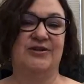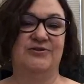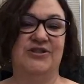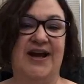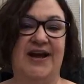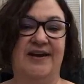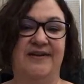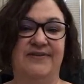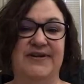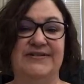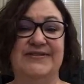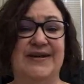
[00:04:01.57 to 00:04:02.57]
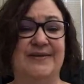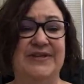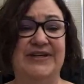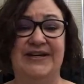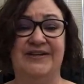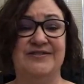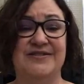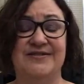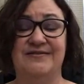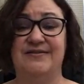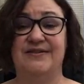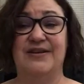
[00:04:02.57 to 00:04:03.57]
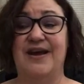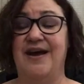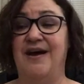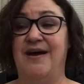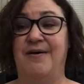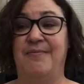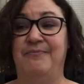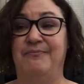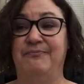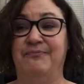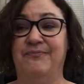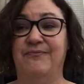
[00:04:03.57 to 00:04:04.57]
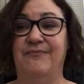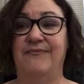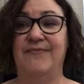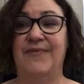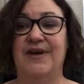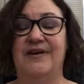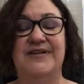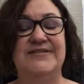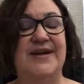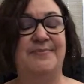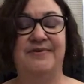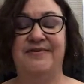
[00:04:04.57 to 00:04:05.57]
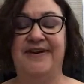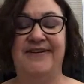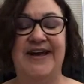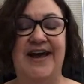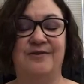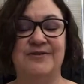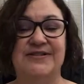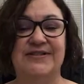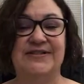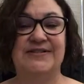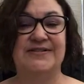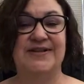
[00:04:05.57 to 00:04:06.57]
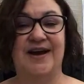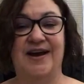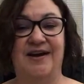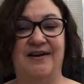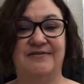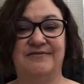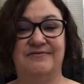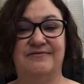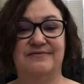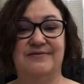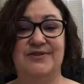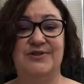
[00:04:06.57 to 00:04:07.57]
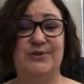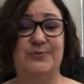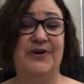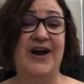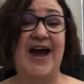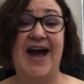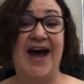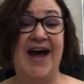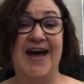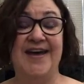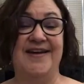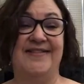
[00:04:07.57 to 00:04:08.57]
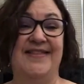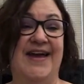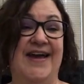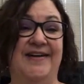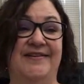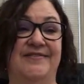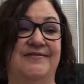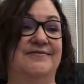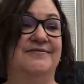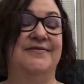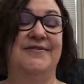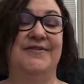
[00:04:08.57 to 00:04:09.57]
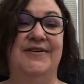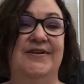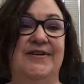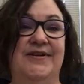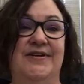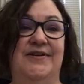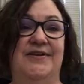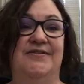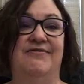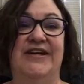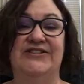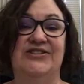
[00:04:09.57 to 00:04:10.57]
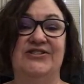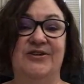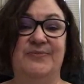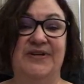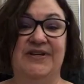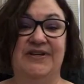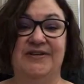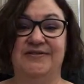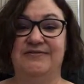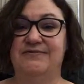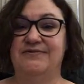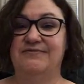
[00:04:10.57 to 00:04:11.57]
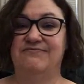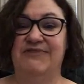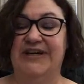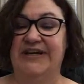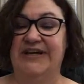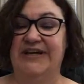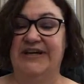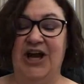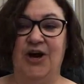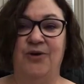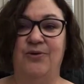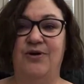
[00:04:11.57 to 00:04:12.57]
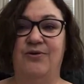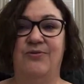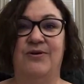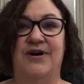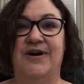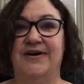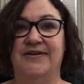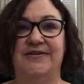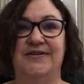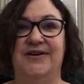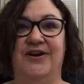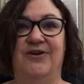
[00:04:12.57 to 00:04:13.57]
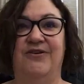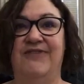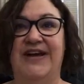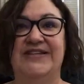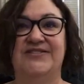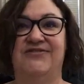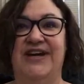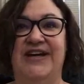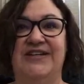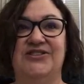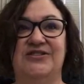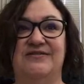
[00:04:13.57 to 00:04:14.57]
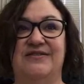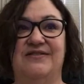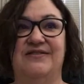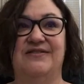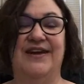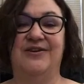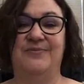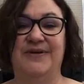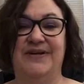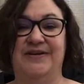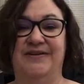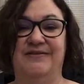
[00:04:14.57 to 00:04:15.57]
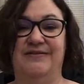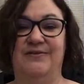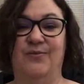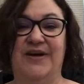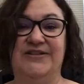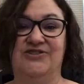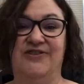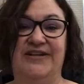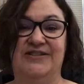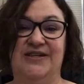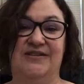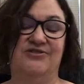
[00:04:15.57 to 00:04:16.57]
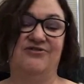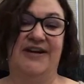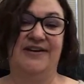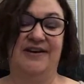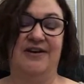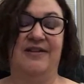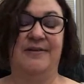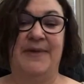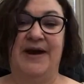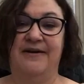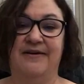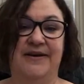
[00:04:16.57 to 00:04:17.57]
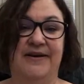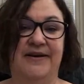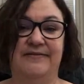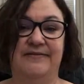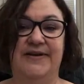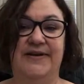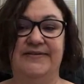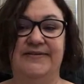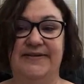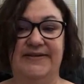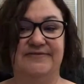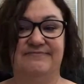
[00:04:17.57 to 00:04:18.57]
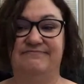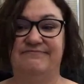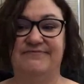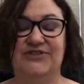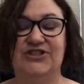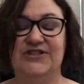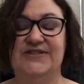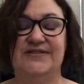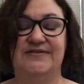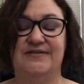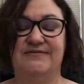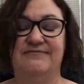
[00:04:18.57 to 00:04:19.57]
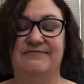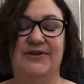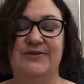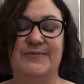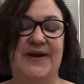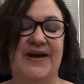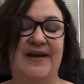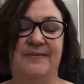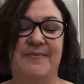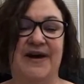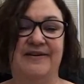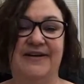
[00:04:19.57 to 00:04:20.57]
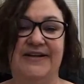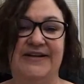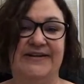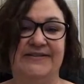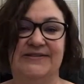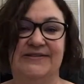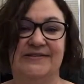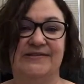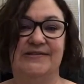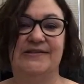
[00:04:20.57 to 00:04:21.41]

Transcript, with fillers: jive. And some years, um, contemporary houses are super high, and then ranches could be really low or you know a raised ranch that they could be the one trending trending on the market it it just goes by how the market is